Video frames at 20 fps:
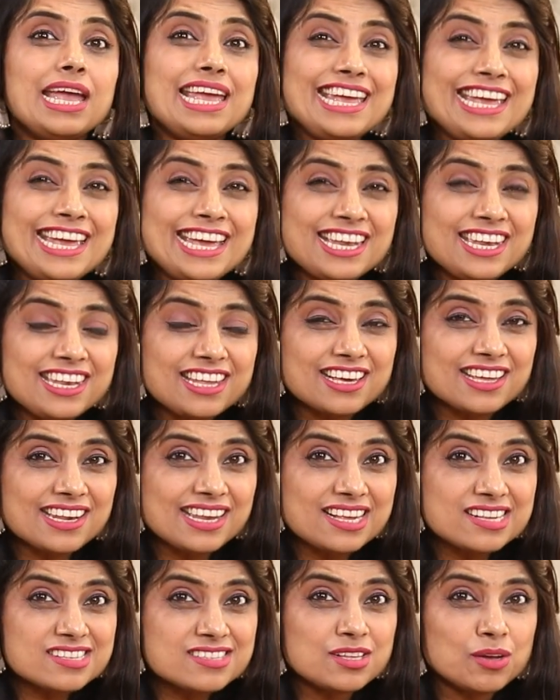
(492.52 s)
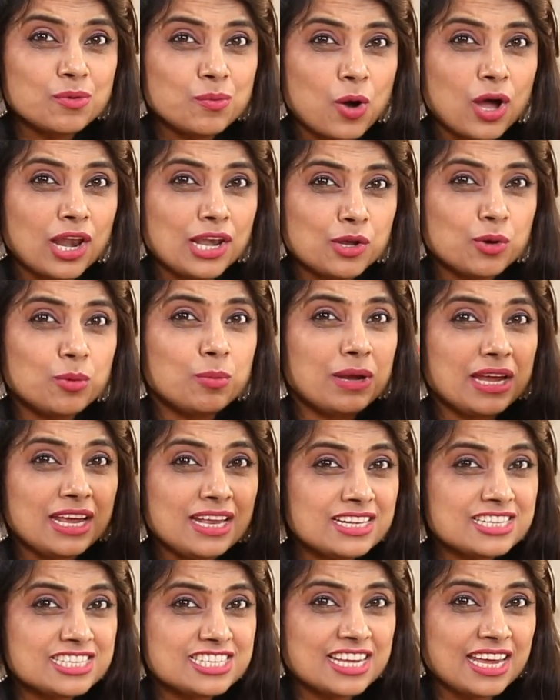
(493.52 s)
increase the volume
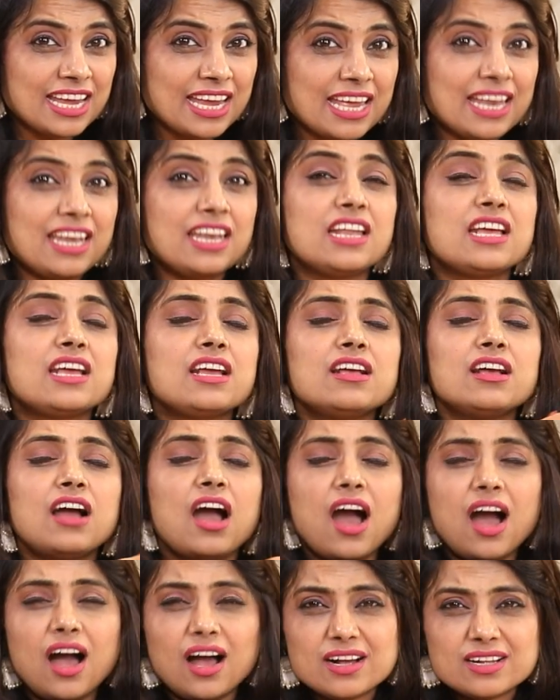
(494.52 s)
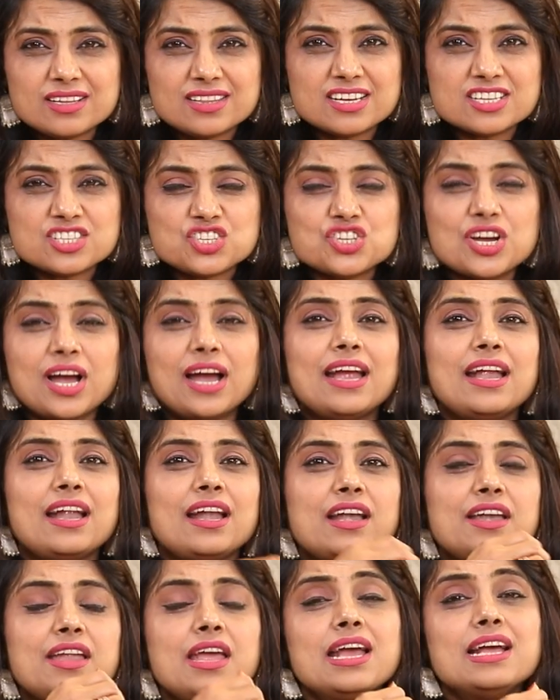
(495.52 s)
insane, hug the
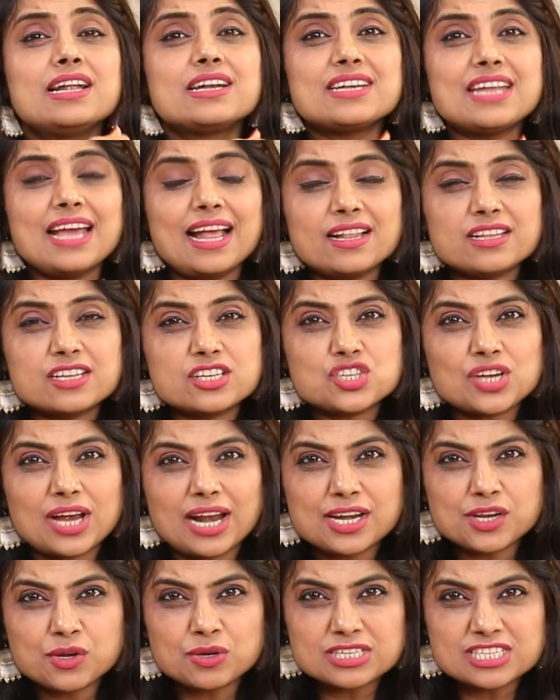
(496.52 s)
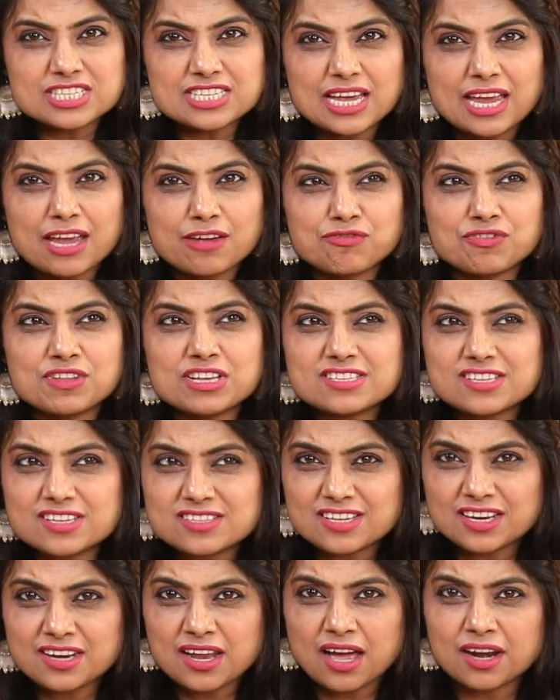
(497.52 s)
child, tell the child you are safe, this
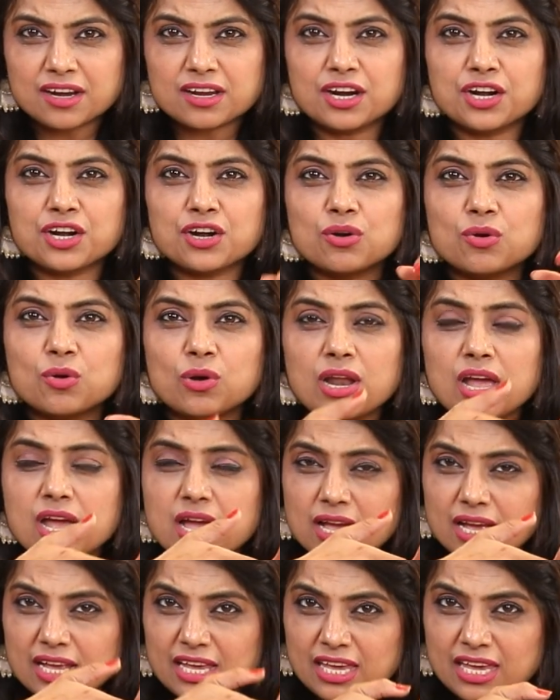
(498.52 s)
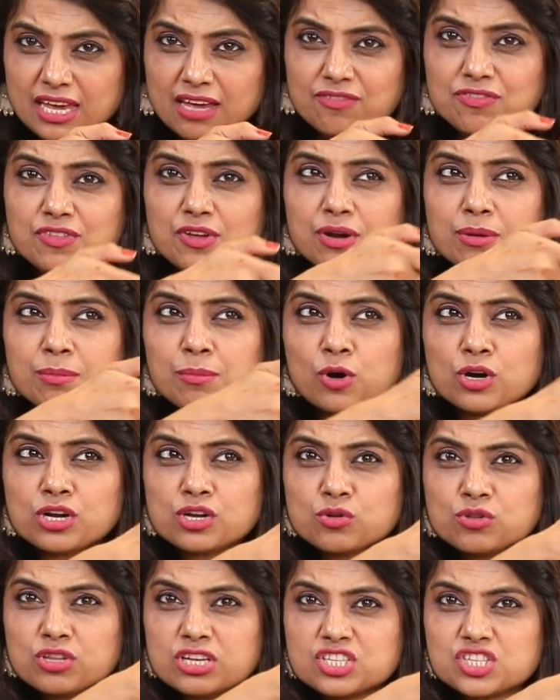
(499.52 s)
is in our control. Give the remote
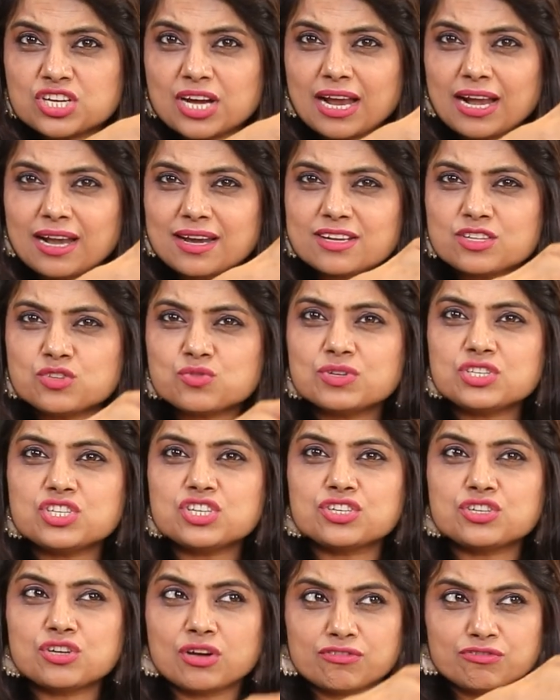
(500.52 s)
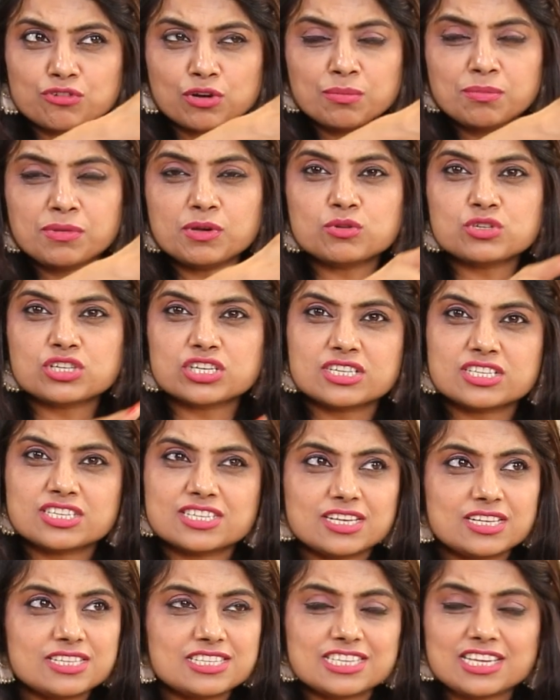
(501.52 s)
to the child and switch it off or mute it.
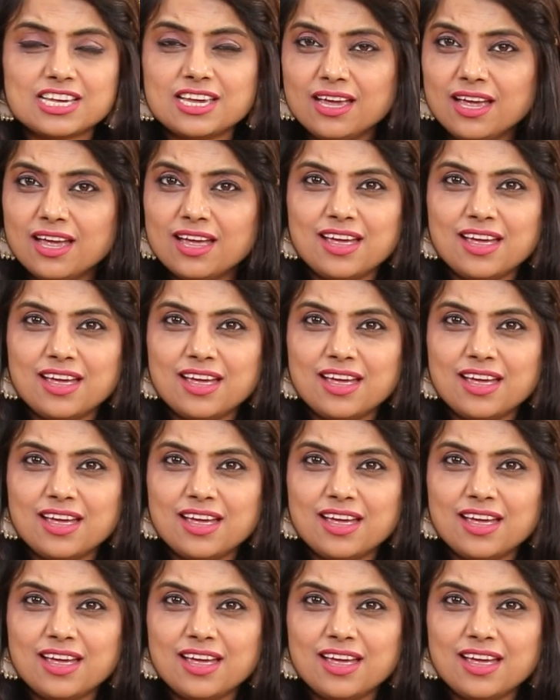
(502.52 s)
Say, see,